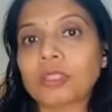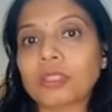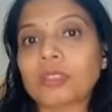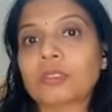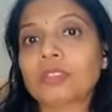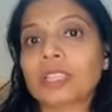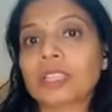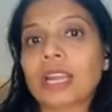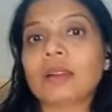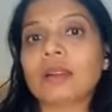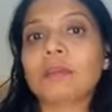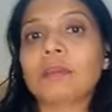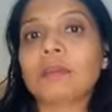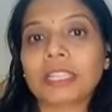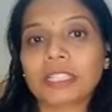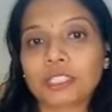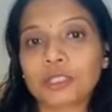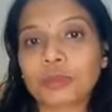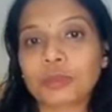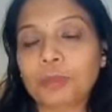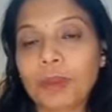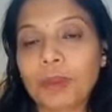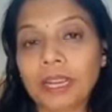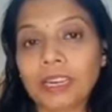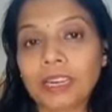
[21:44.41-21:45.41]
Those are
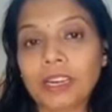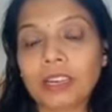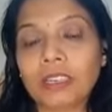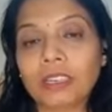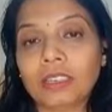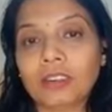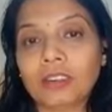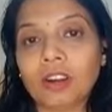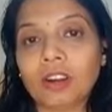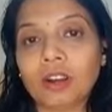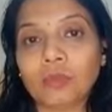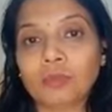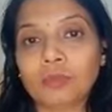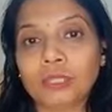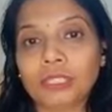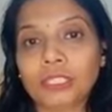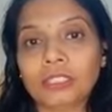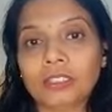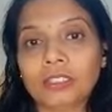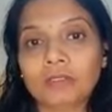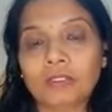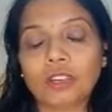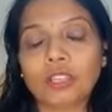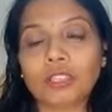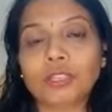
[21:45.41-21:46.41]
much better
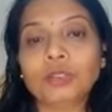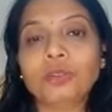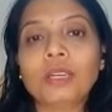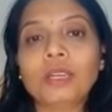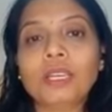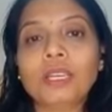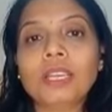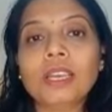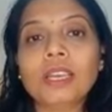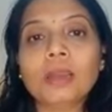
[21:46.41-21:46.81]
options for you.